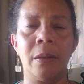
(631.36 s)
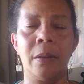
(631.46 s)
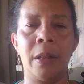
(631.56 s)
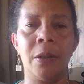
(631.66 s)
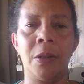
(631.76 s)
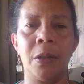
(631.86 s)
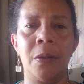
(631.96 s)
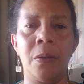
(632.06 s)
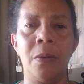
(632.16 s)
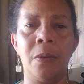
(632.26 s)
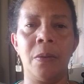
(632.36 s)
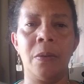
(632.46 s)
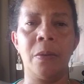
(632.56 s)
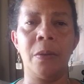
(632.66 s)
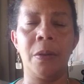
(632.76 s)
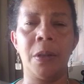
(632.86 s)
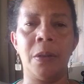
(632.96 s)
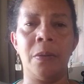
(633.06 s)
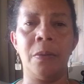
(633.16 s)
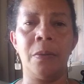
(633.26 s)
then two,
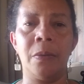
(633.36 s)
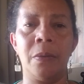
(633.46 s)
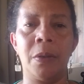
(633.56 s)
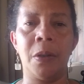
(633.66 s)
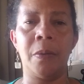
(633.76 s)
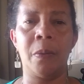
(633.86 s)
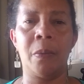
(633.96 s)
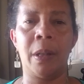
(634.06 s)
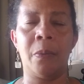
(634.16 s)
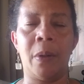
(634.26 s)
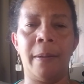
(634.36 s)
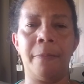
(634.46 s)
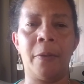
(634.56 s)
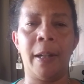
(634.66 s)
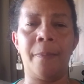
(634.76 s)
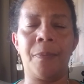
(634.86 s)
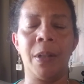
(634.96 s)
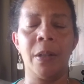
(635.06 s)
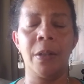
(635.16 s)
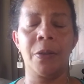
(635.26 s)
two, two, then one and one, right?
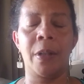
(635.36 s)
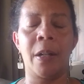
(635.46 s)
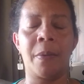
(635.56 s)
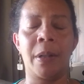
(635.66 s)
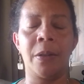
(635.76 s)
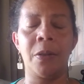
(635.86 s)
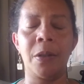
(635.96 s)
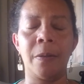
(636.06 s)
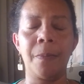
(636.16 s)
So now we're going to do two.